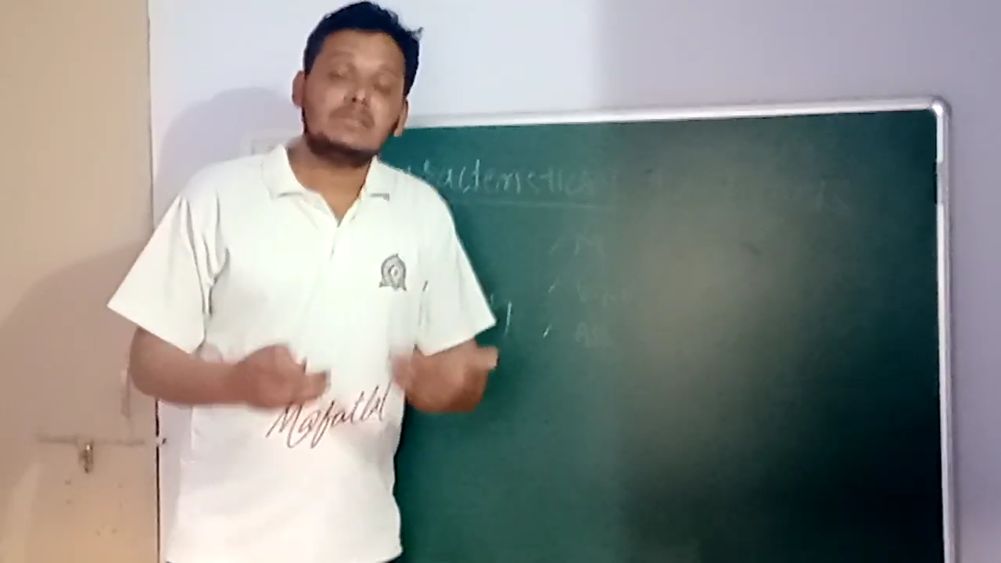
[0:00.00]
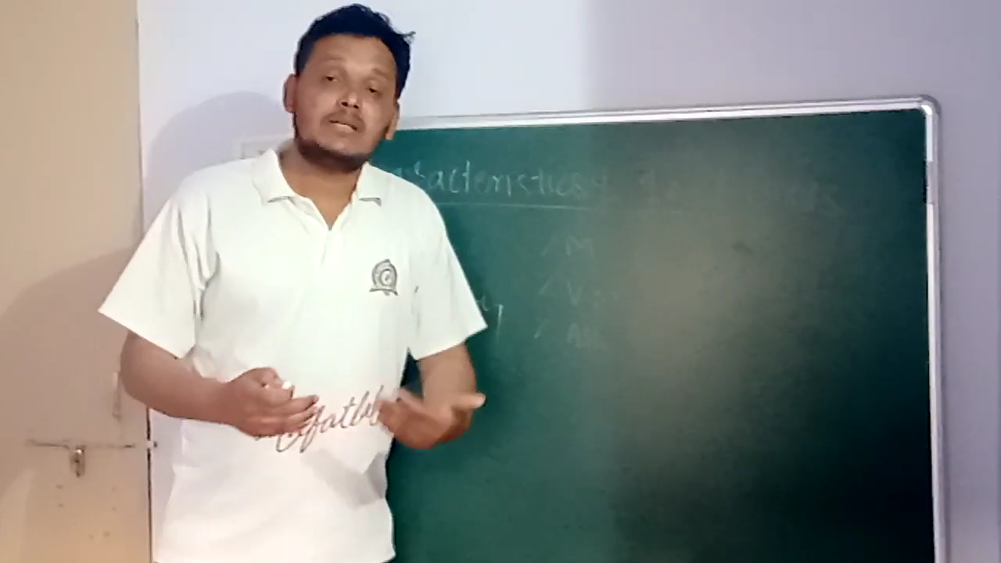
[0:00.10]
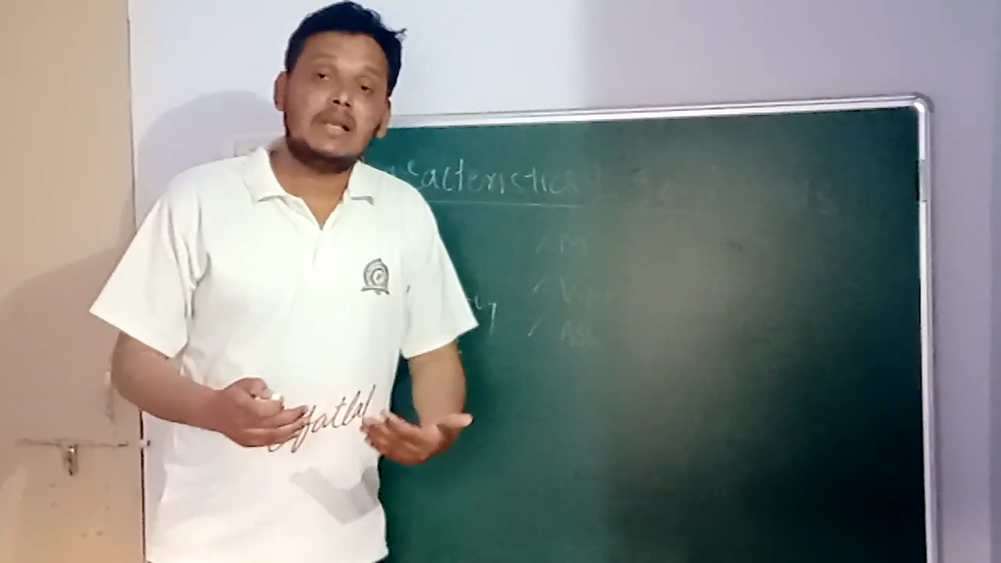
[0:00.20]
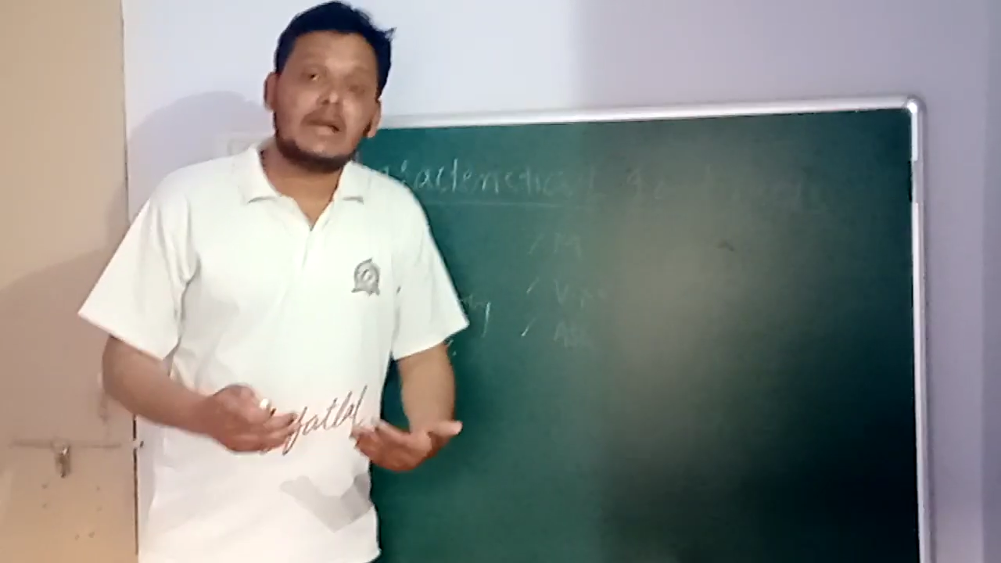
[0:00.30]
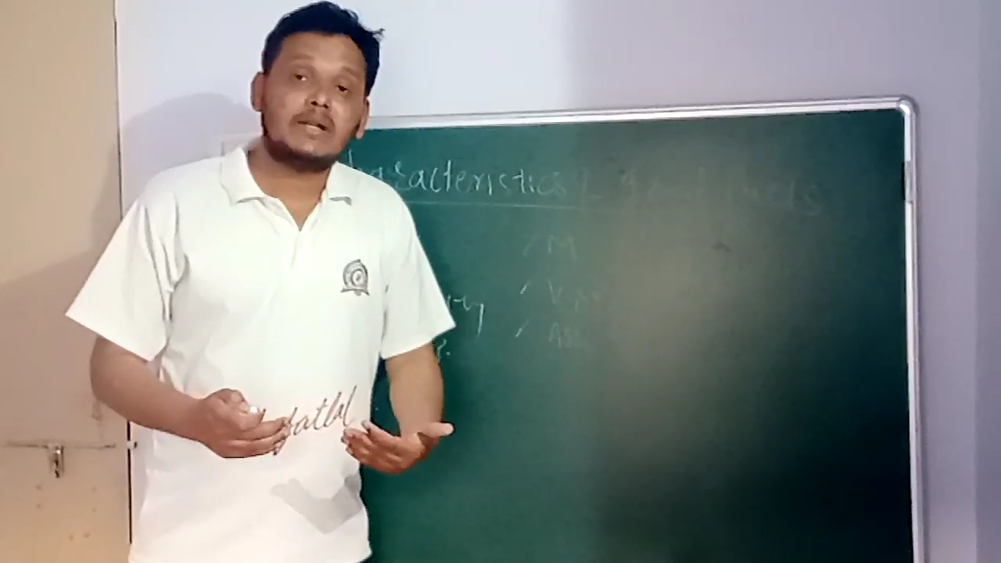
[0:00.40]

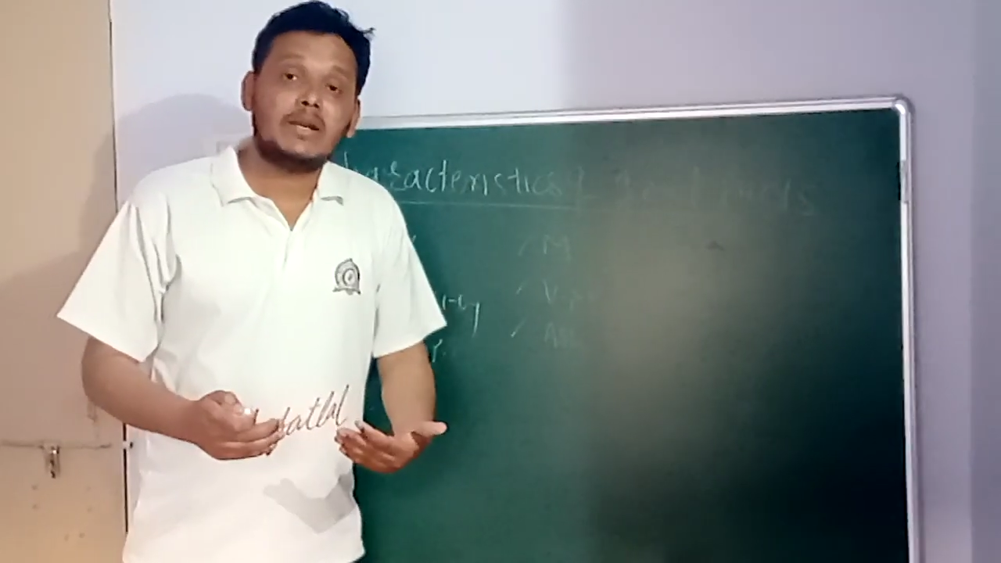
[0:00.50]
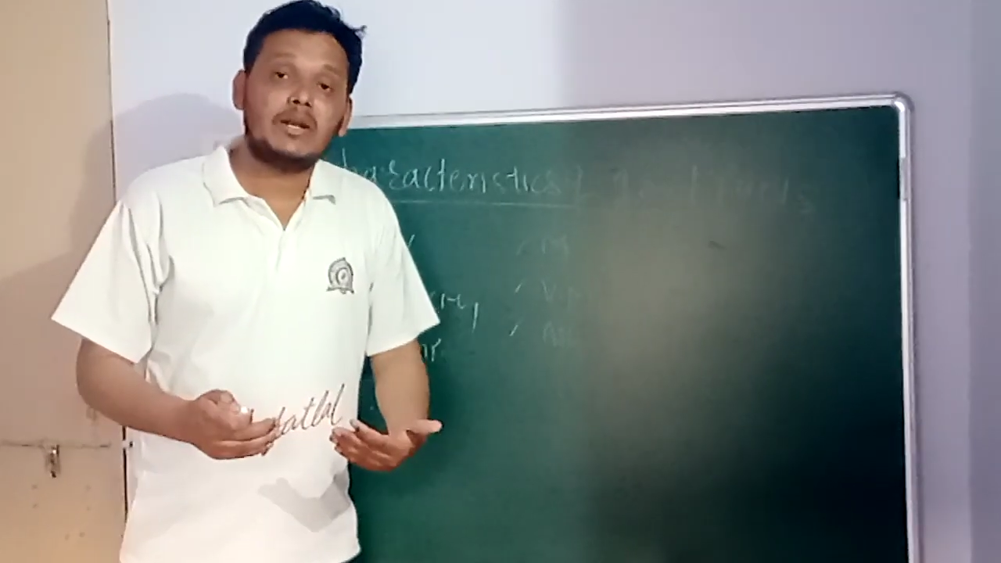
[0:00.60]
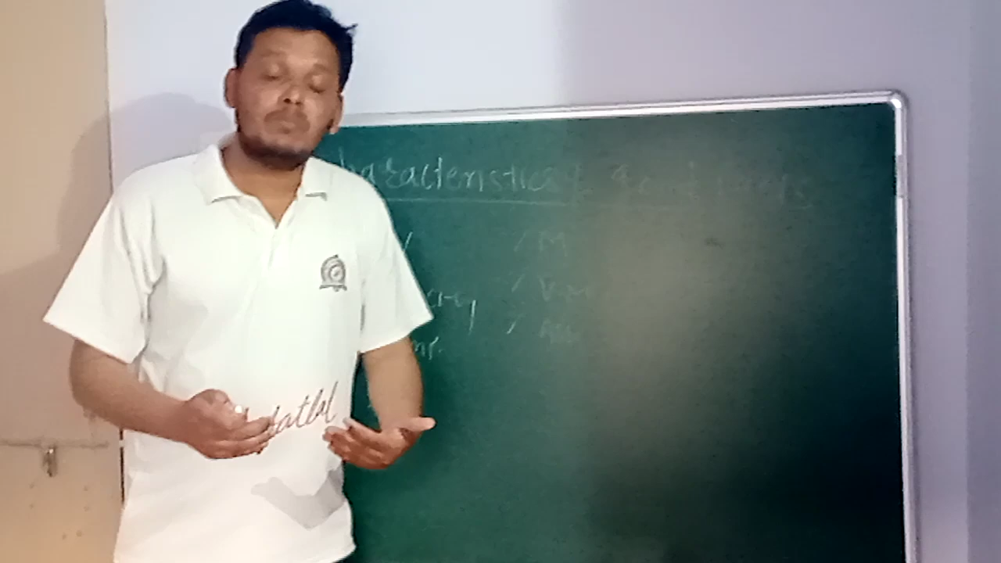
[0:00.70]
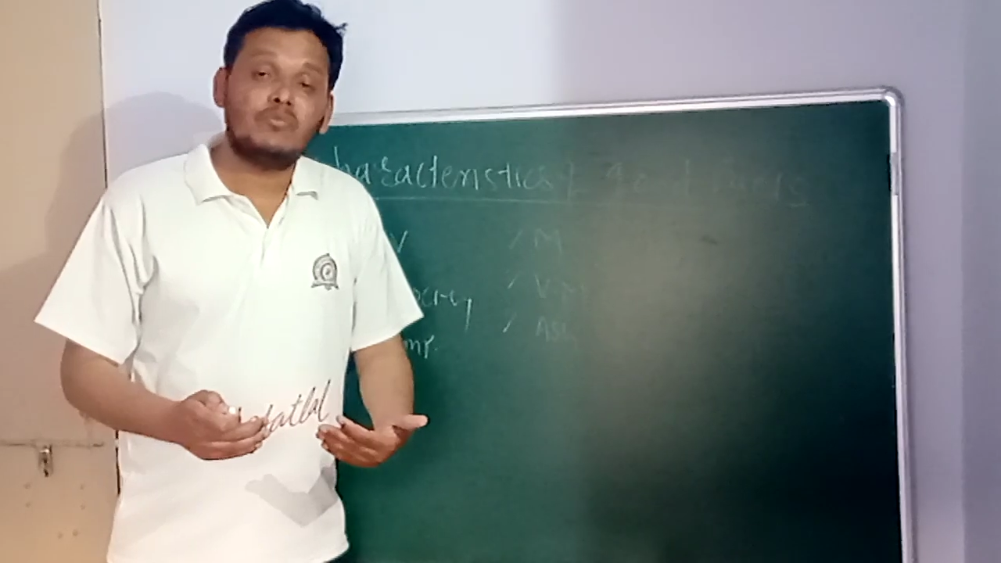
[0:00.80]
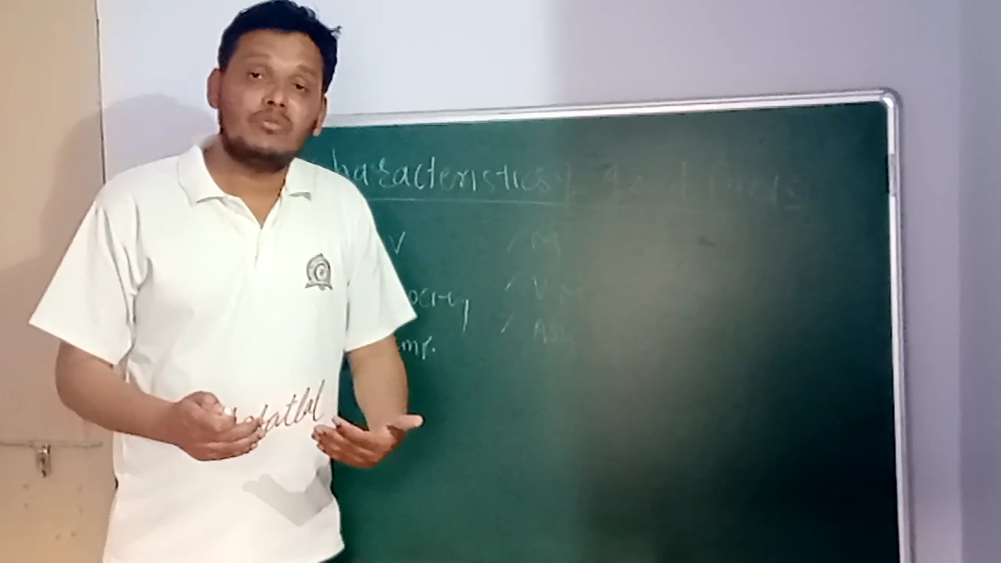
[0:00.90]
selected
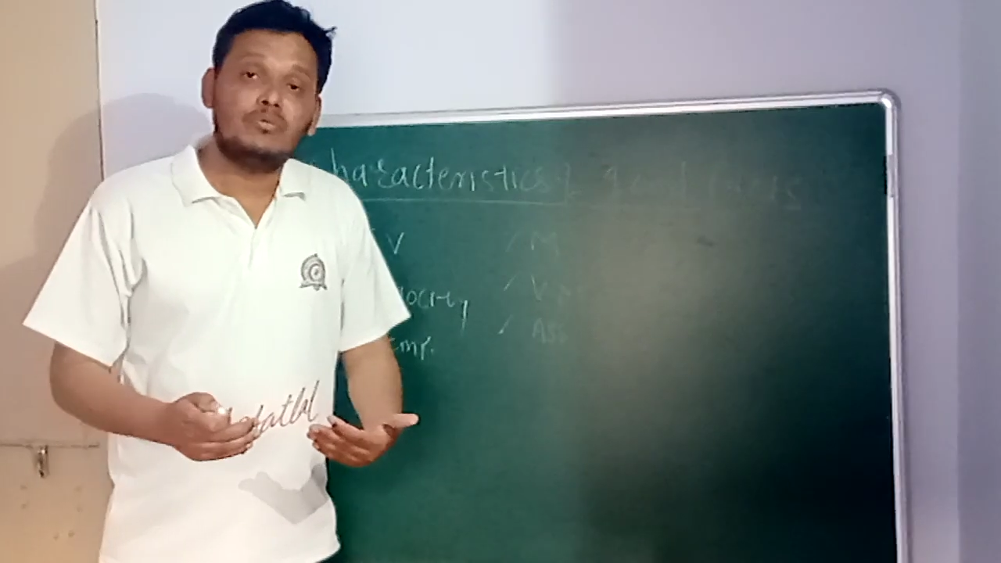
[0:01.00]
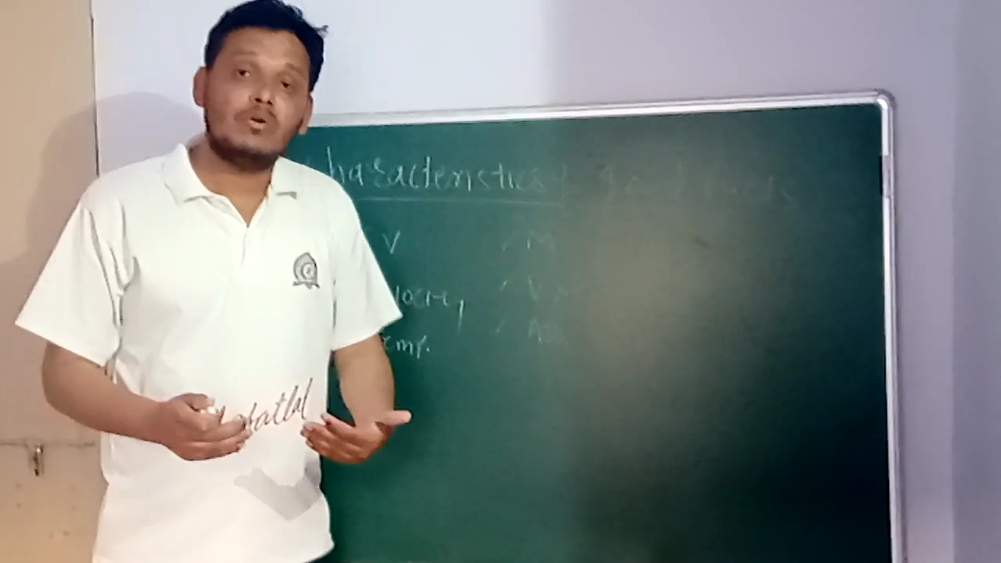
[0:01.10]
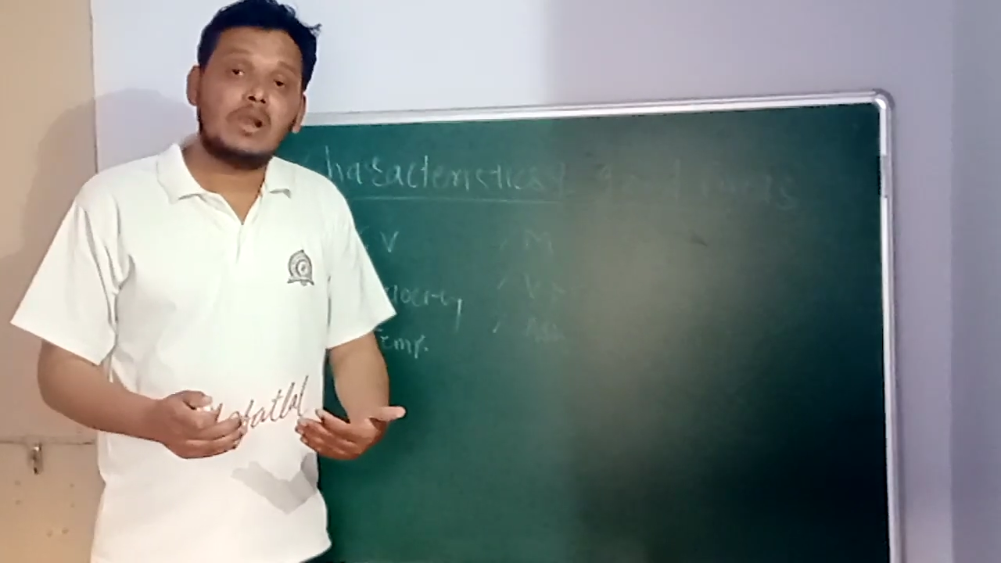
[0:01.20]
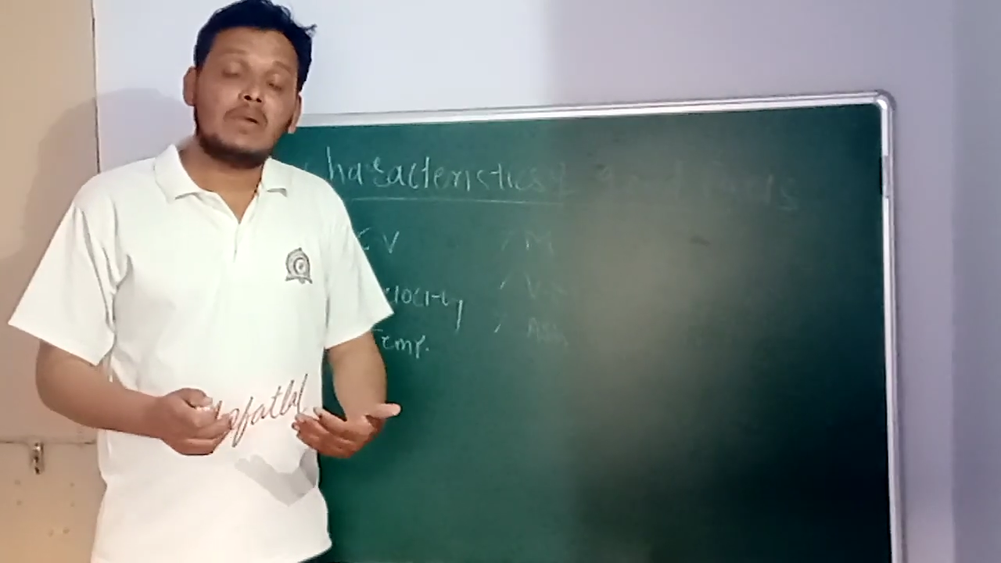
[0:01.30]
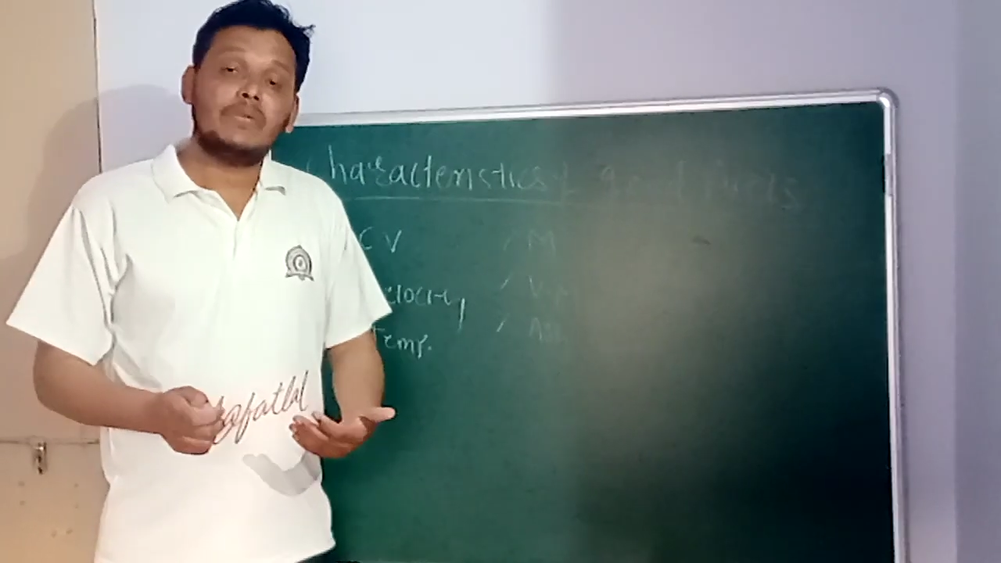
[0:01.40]

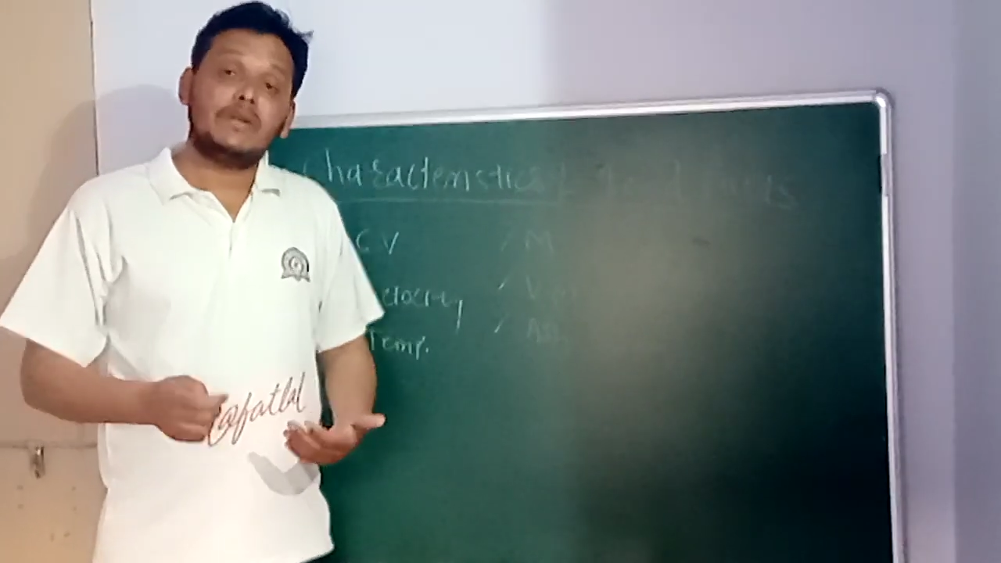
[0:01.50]
fuel,